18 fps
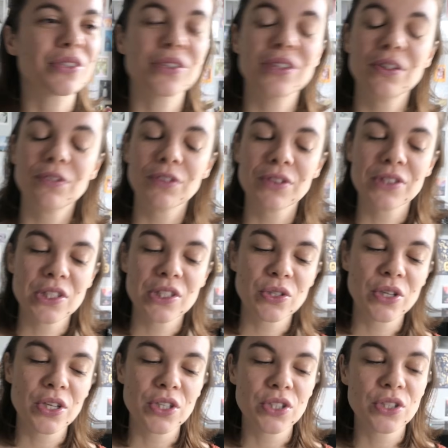So different
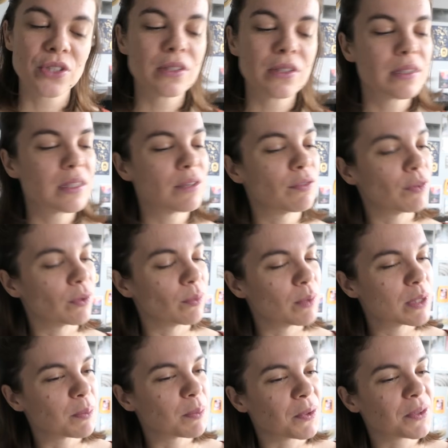situations, different
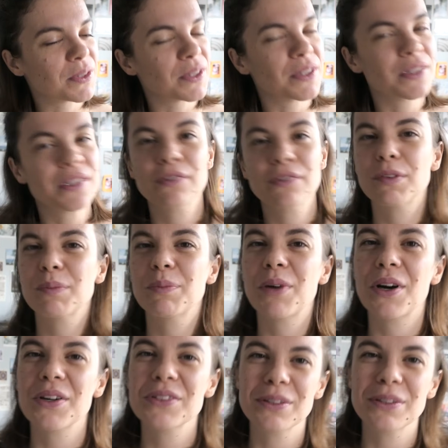responses, different
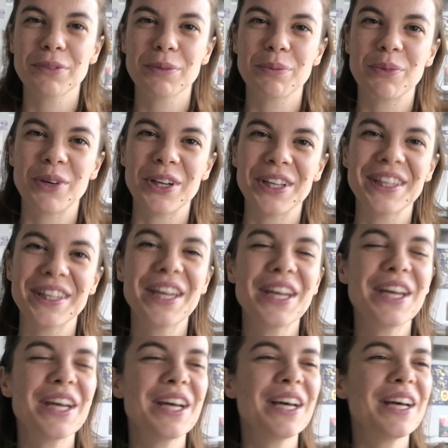parts of the brain,
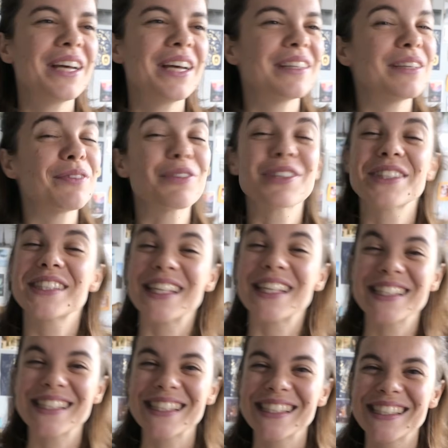different
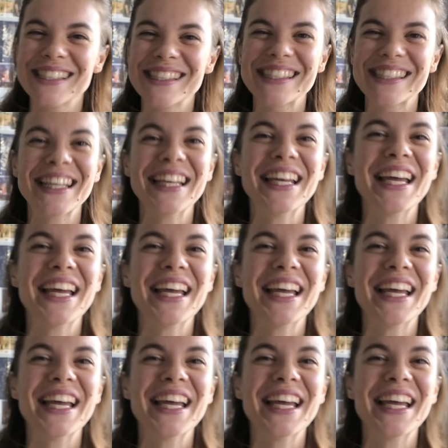senses.